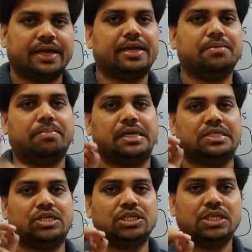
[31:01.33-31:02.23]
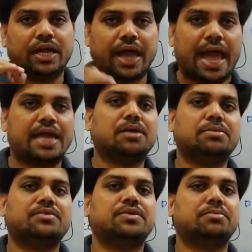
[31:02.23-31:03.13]
it depends on angle
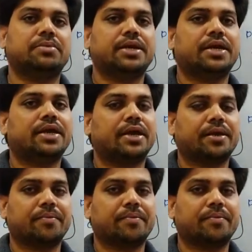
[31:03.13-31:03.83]
between B and A.